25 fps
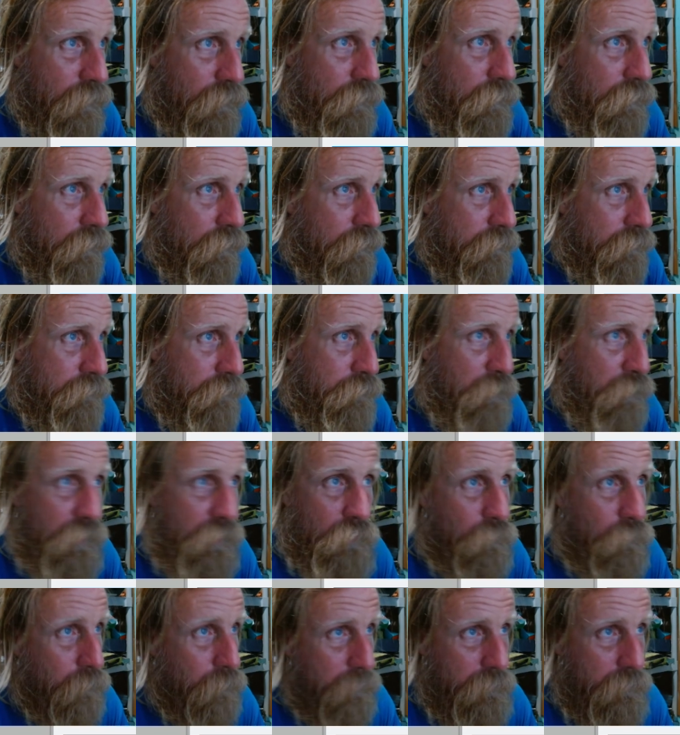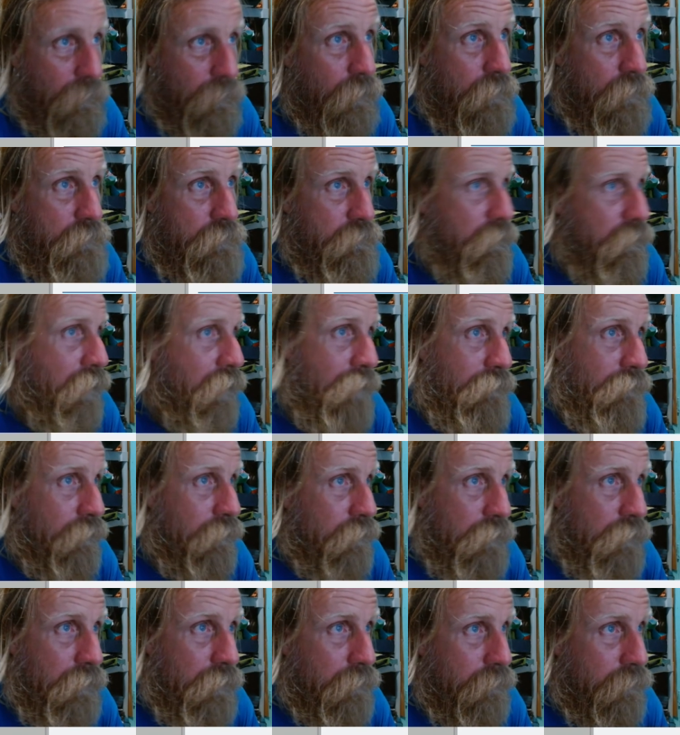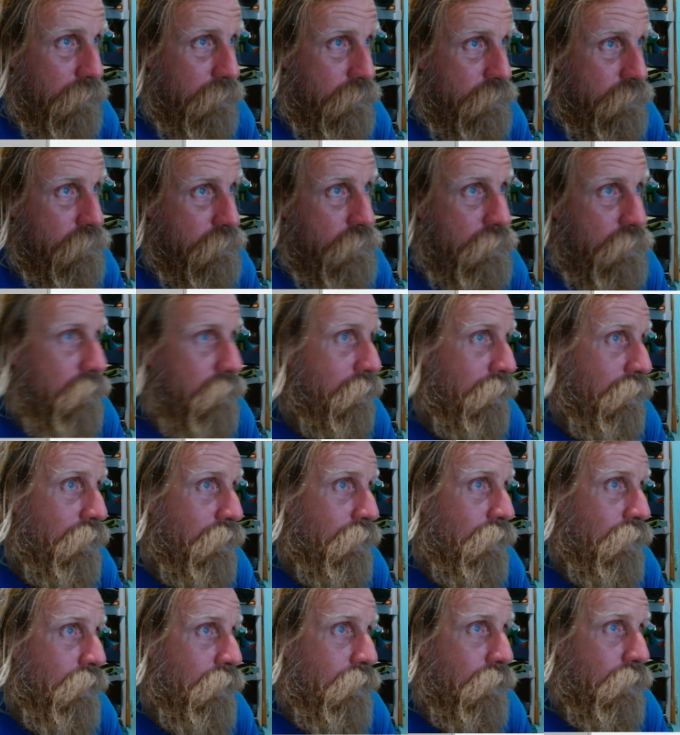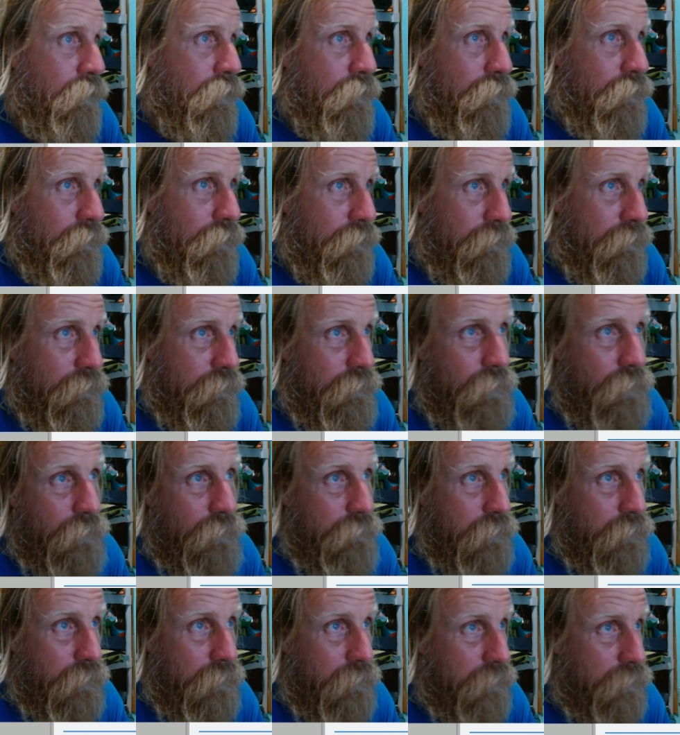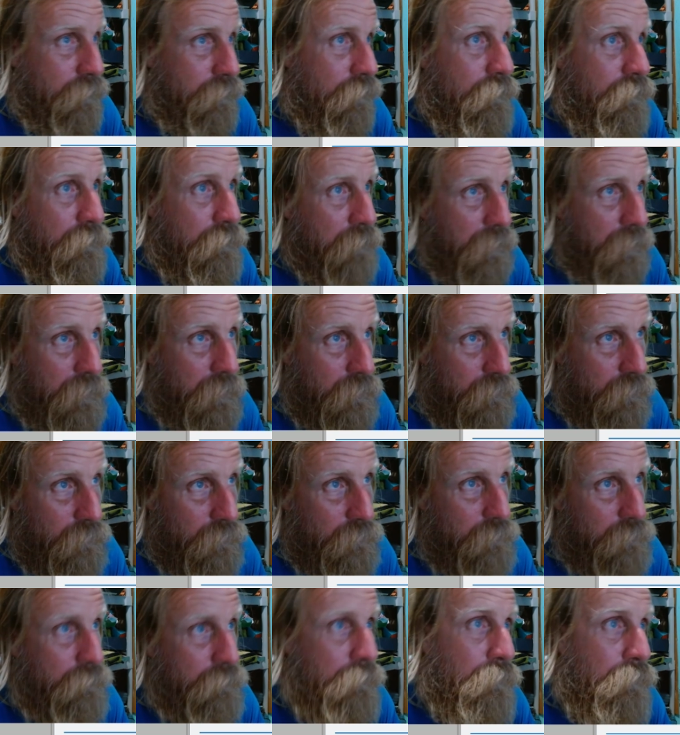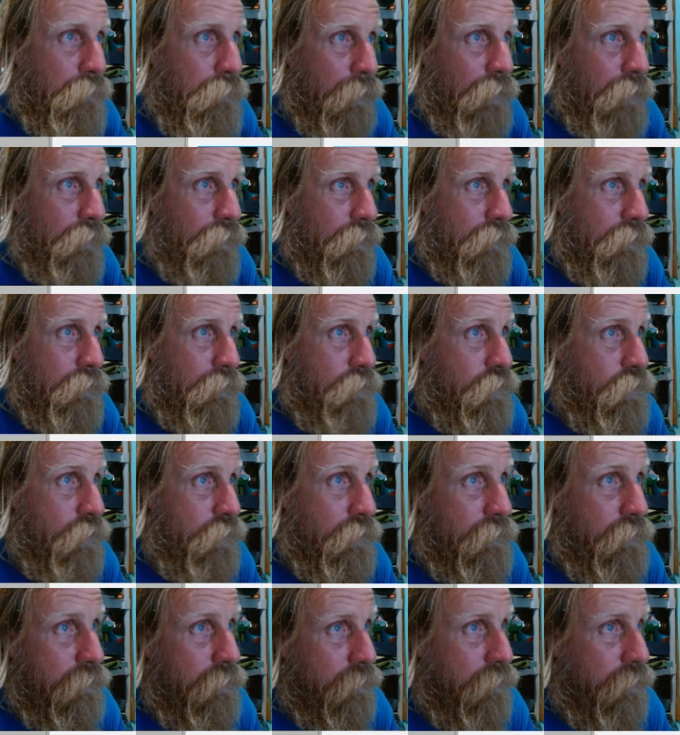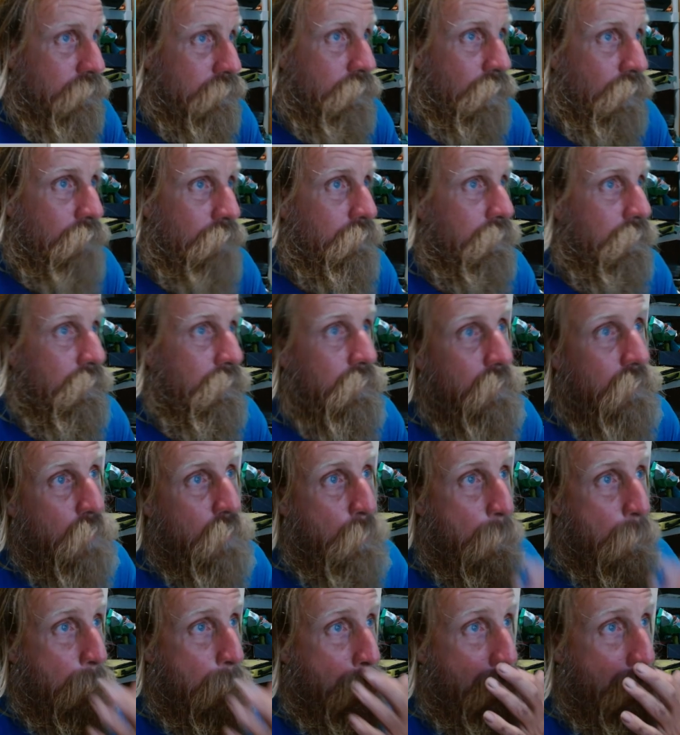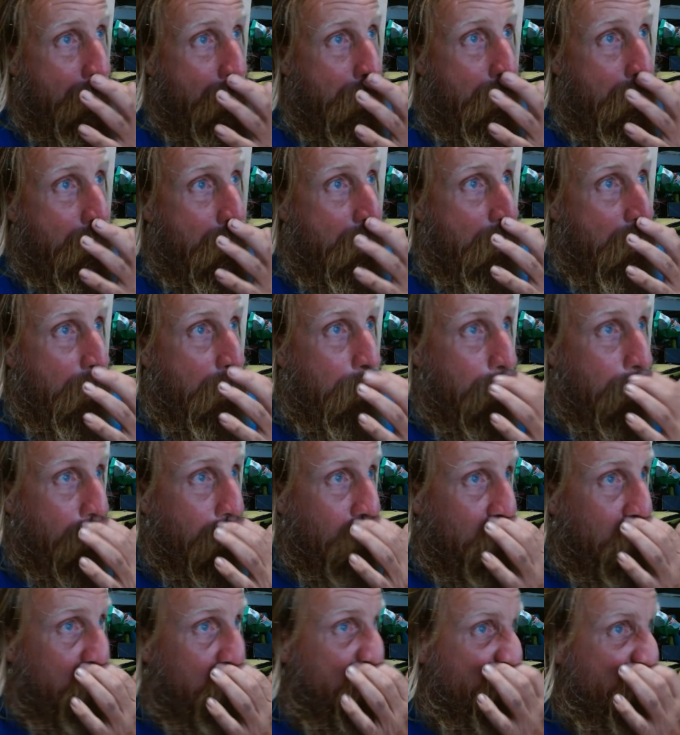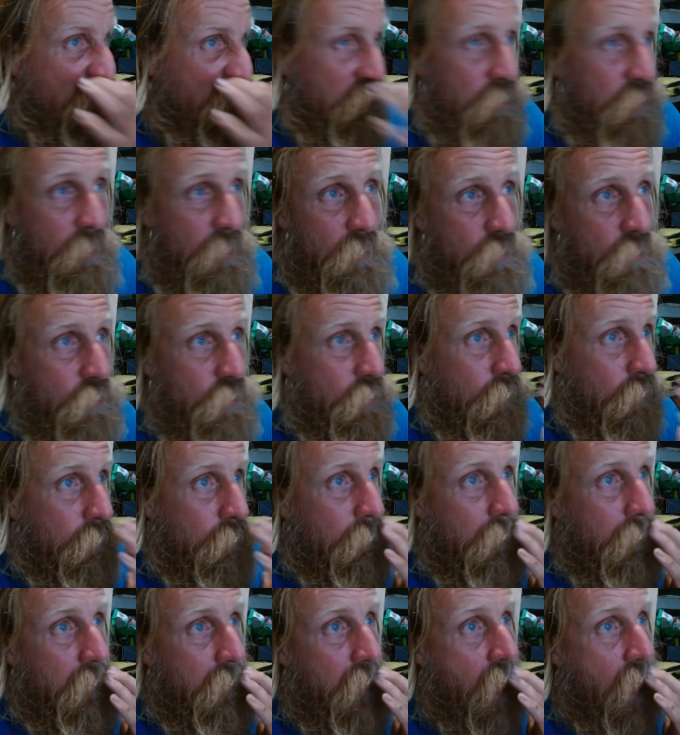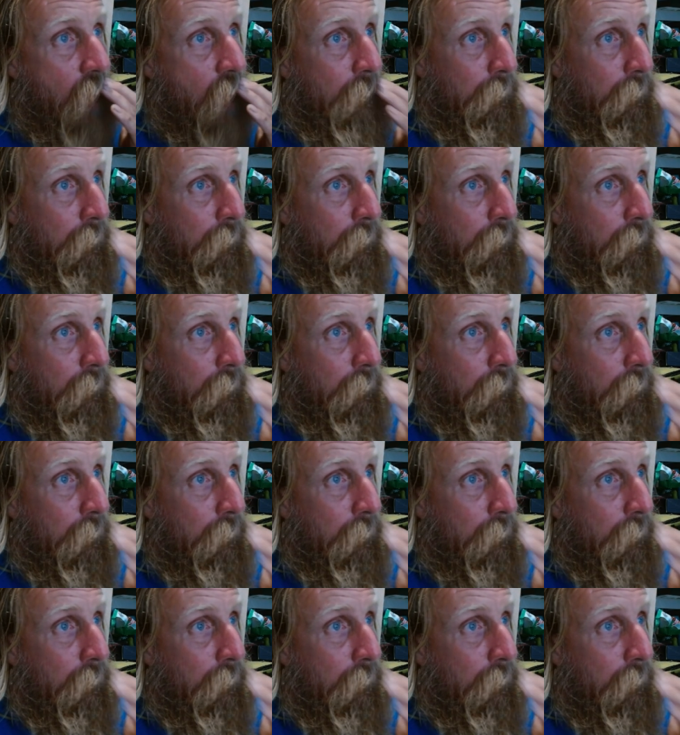and being organized and having leaders and having, marriage and having, teaching children